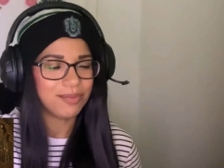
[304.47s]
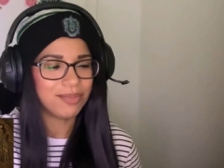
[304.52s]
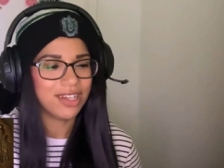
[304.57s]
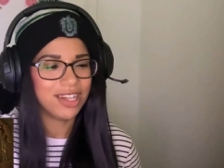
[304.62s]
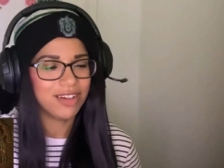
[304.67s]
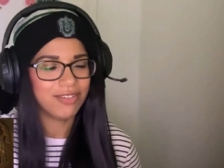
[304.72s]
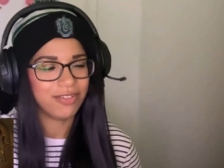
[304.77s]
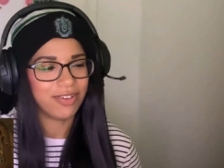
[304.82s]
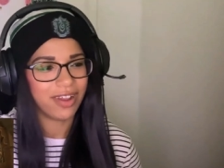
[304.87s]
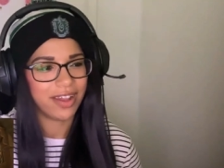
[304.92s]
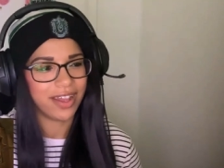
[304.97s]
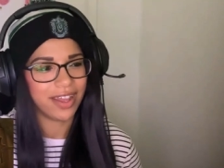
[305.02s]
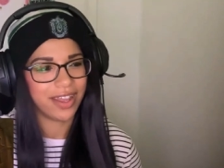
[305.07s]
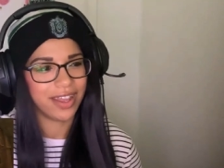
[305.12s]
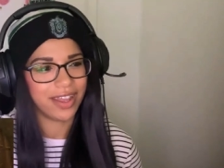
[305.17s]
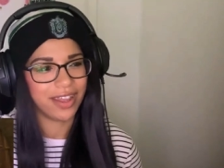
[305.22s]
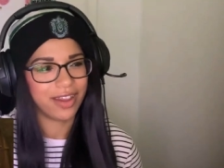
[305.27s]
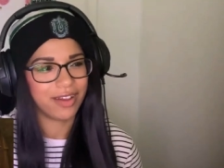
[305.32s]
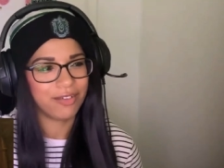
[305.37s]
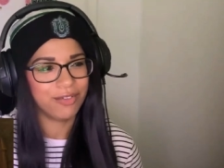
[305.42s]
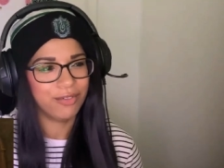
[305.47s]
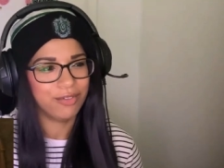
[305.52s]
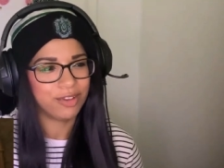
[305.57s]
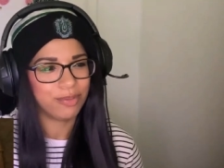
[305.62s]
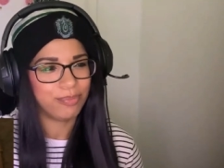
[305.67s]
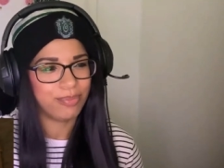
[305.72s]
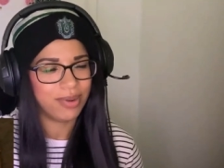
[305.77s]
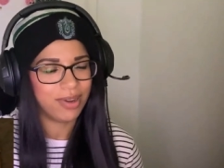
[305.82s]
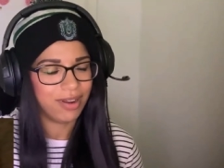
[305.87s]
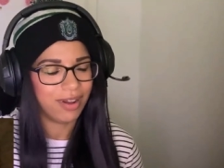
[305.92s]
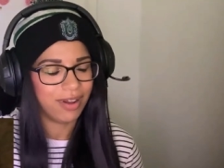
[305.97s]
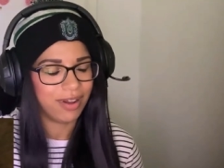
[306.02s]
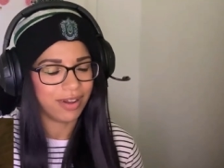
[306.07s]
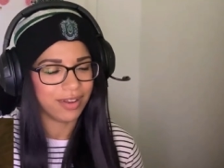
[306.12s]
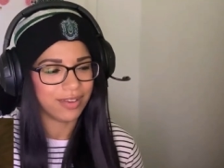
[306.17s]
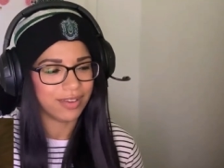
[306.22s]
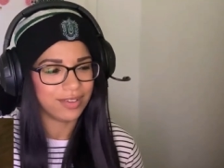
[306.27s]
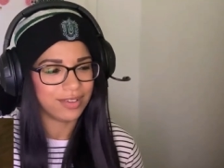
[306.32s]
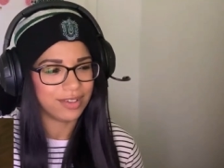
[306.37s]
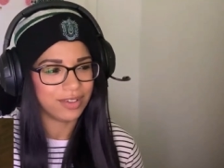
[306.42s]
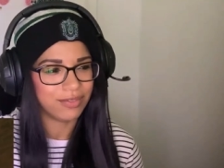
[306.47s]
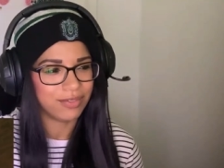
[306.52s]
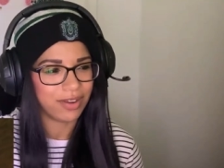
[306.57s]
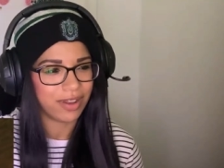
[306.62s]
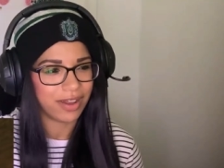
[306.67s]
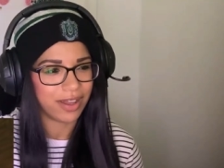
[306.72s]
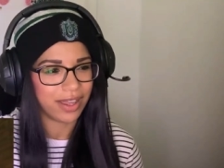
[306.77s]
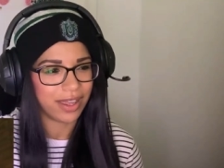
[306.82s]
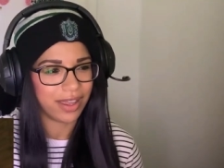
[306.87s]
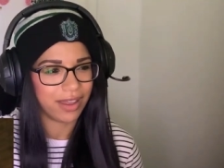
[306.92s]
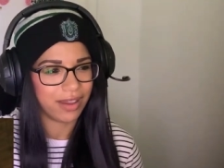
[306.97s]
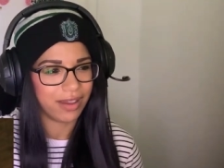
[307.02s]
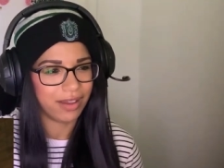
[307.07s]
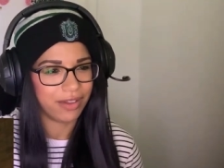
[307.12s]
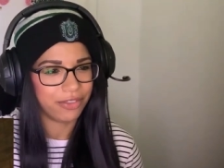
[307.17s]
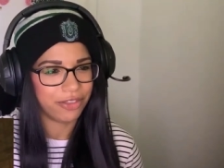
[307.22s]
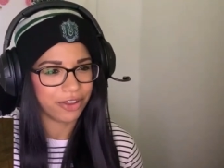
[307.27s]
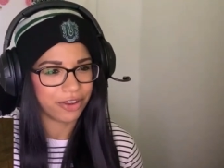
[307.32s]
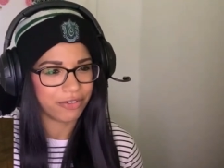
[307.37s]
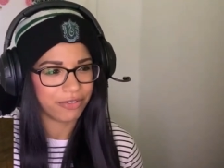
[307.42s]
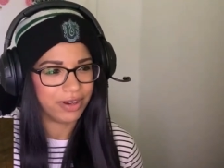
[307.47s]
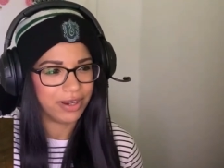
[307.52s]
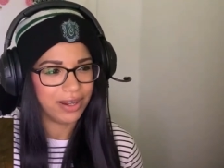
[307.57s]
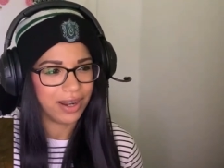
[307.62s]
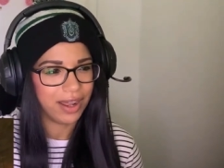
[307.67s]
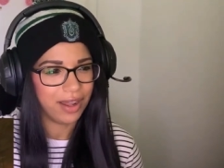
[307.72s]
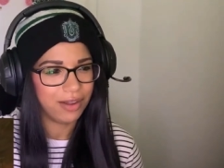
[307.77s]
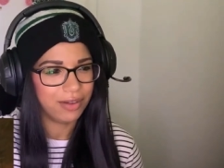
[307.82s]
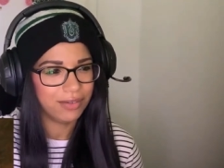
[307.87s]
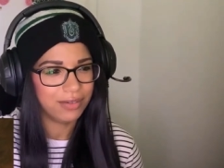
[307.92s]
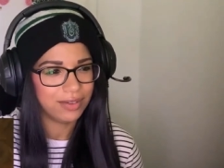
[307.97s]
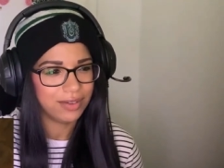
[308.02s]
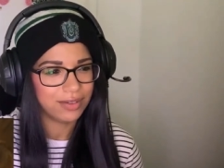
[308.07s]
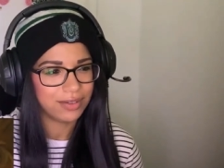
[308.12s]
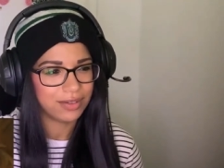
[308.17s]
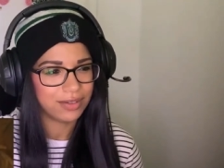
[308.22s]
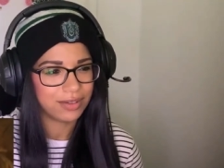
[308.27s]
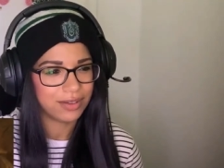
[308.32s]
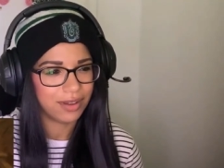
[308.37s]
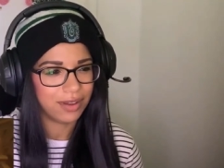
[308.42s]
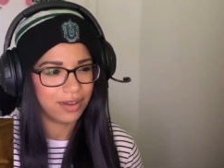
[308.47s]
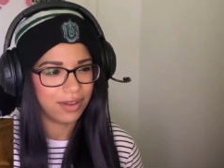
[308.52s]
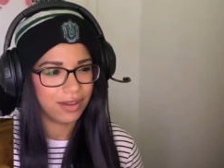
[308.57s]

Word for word: me of like, of all the plants, of like the greenhouse.